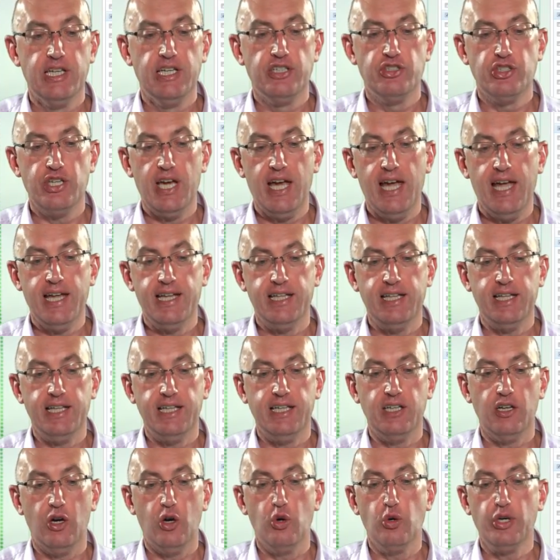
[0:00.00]
to
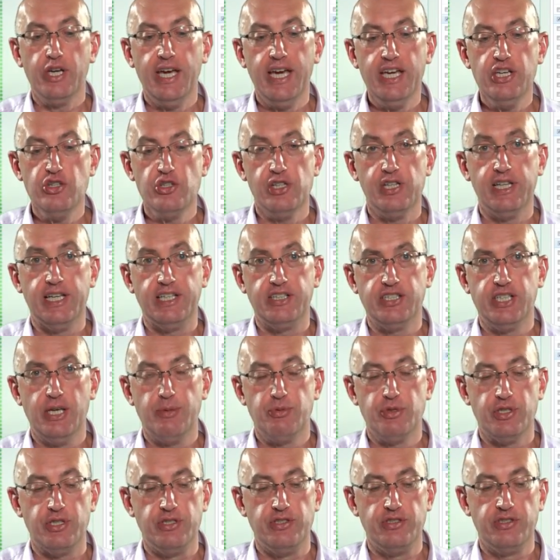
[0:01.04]
handling occasional
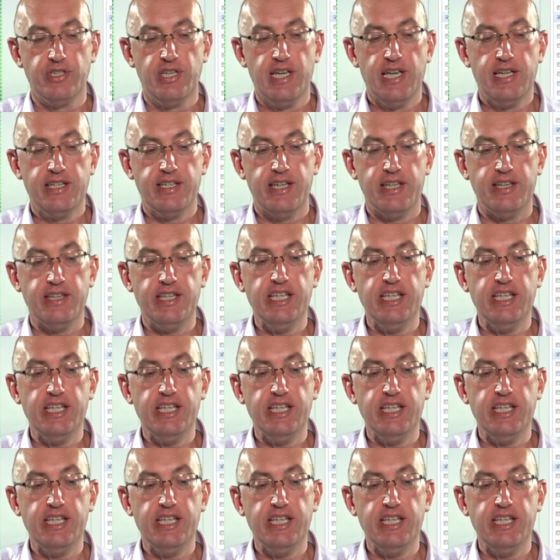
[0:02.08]
exceptions that